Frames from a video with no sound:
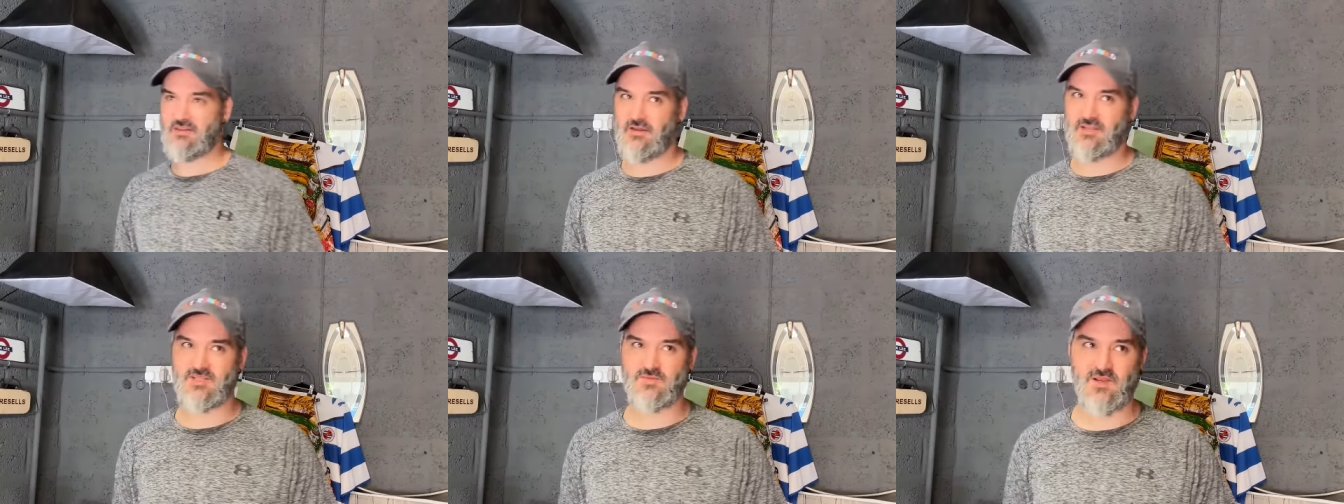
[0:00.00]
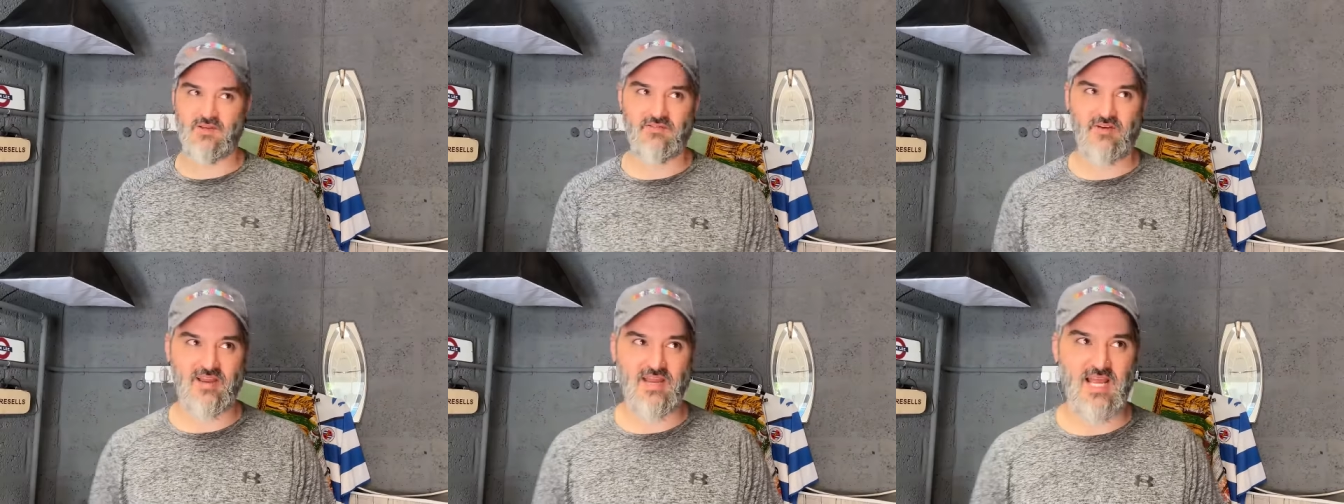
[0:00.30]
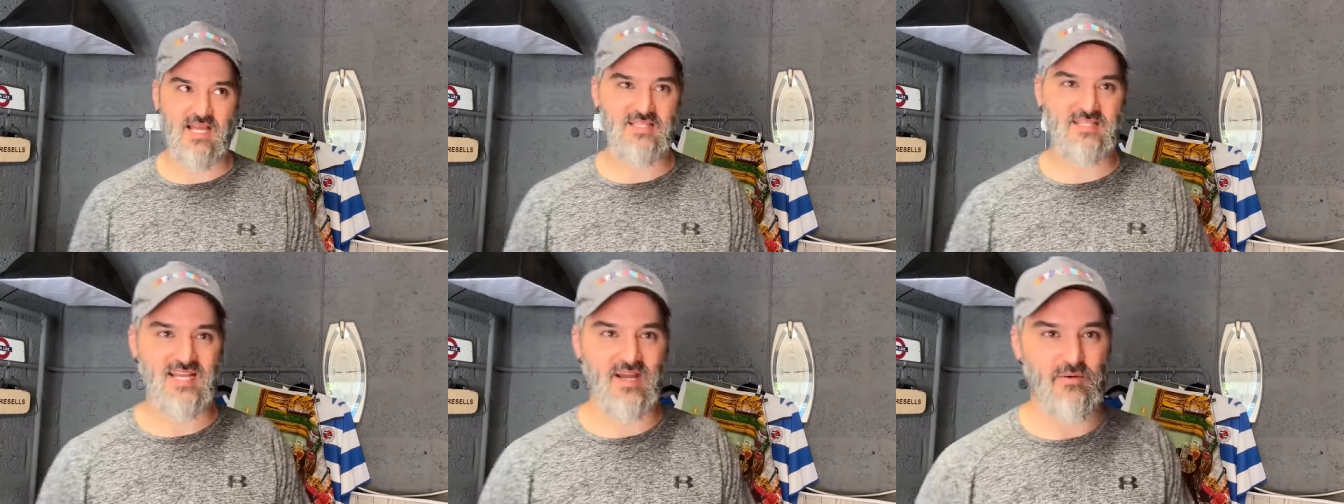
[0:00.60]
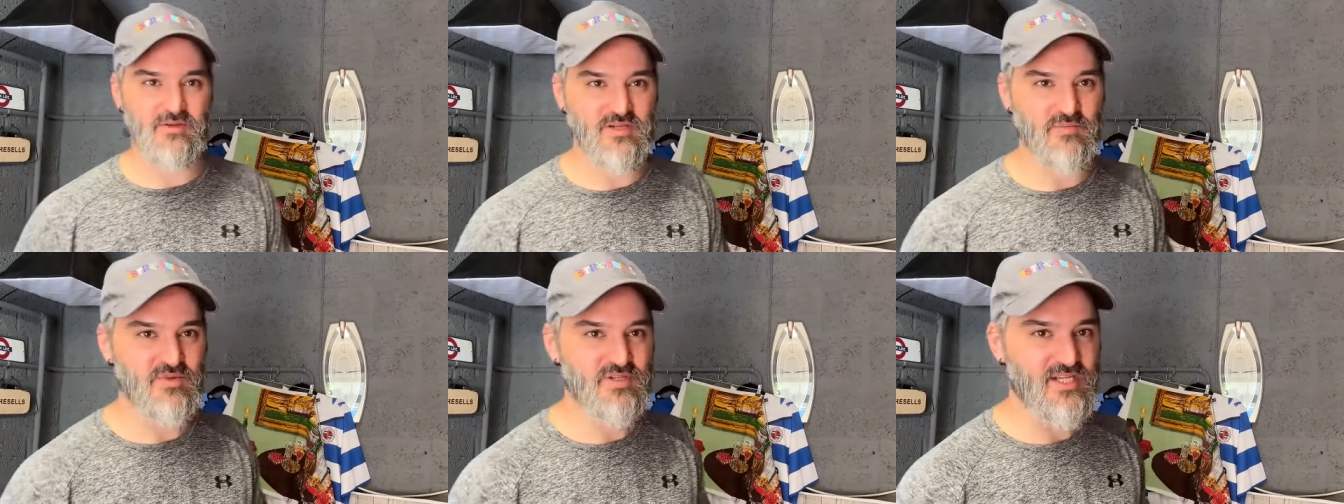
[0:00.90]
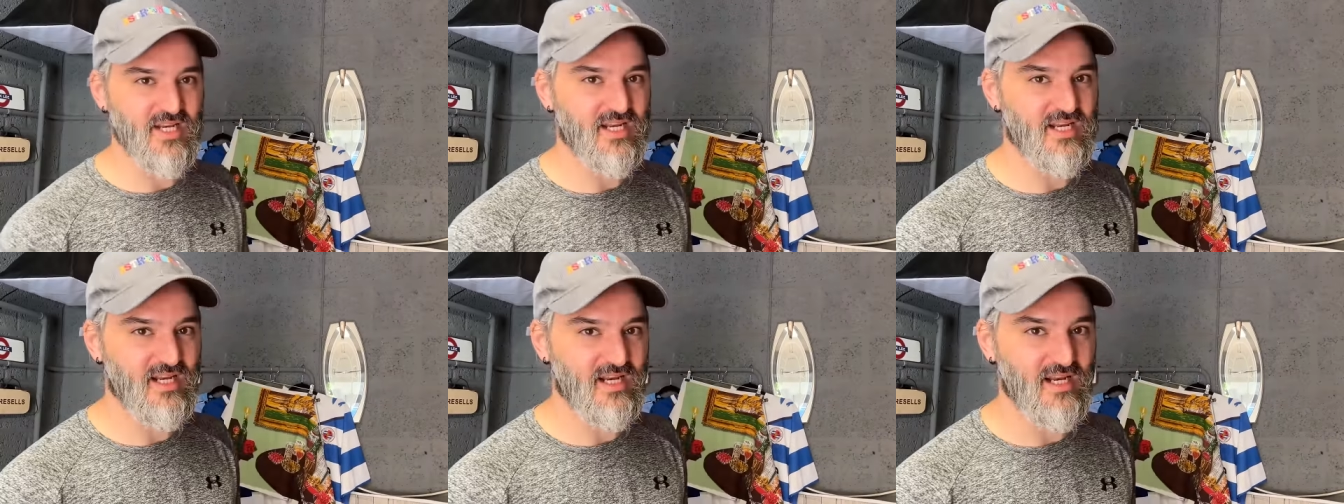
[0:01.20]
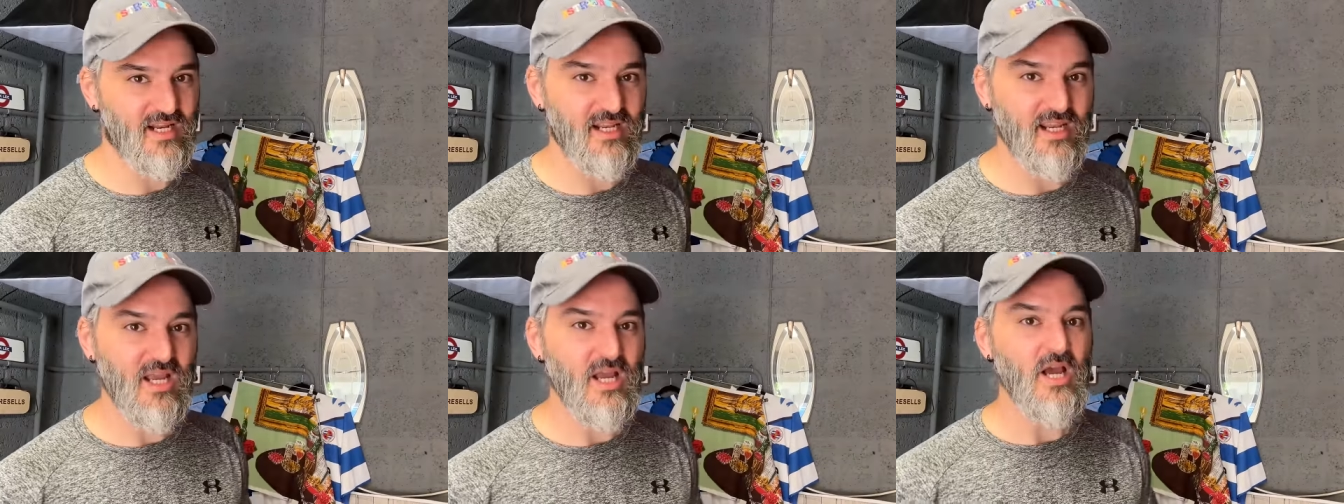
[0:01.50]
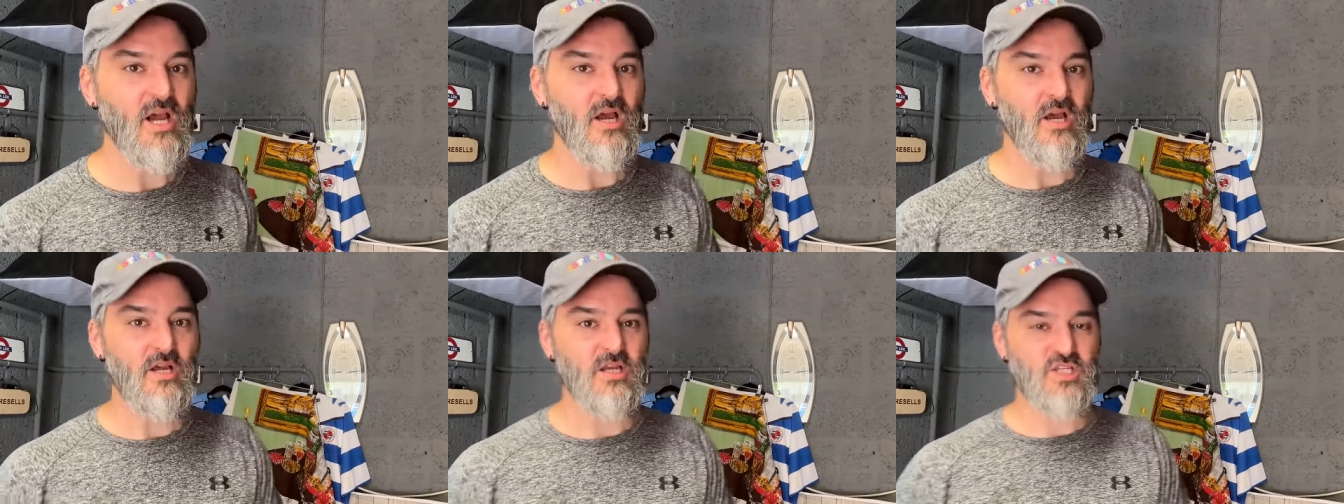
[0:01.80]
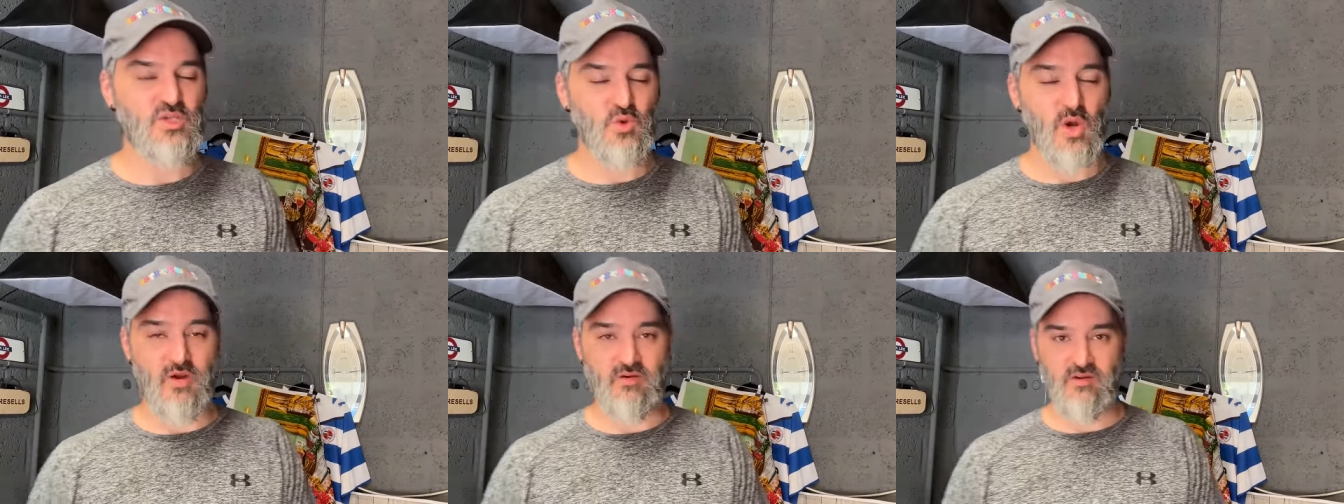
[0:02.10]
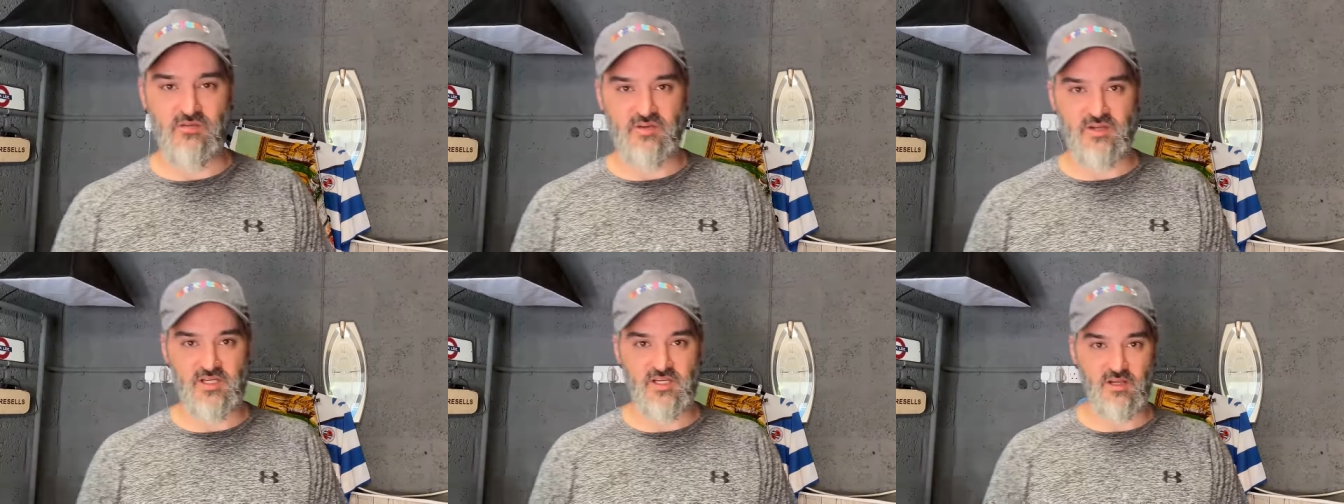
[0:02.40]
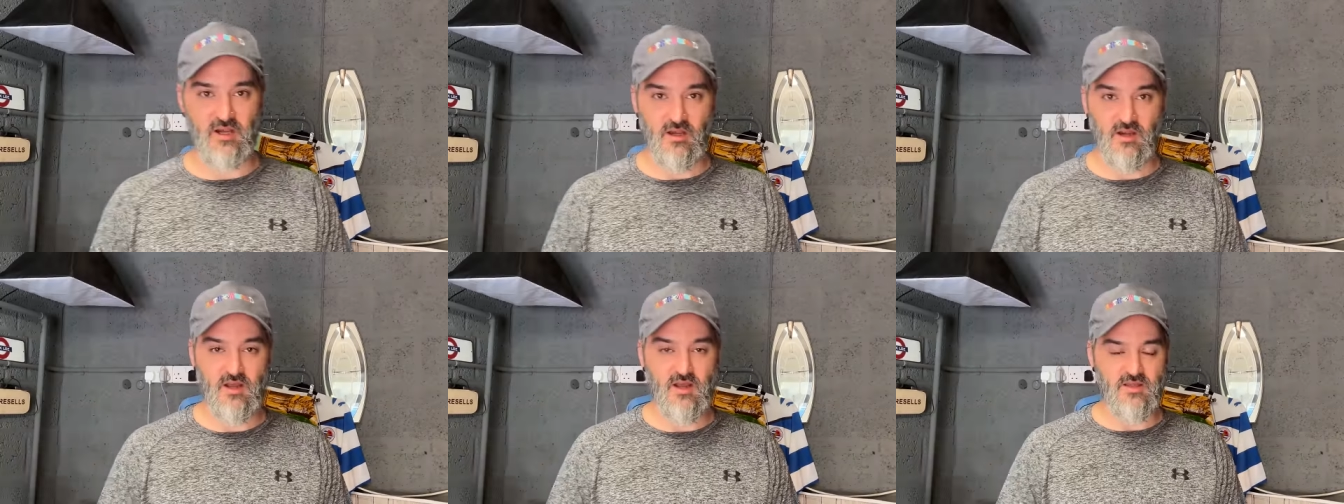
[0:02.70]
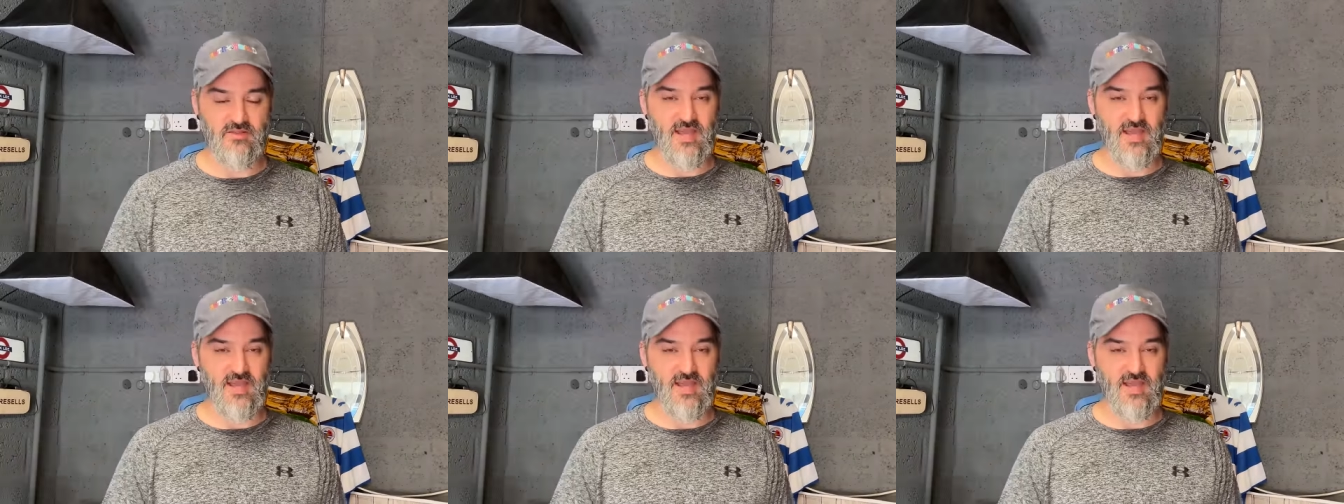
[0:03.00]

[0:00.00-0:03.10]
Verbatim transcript: though, to be fair, yesterday was a particularly sweary video.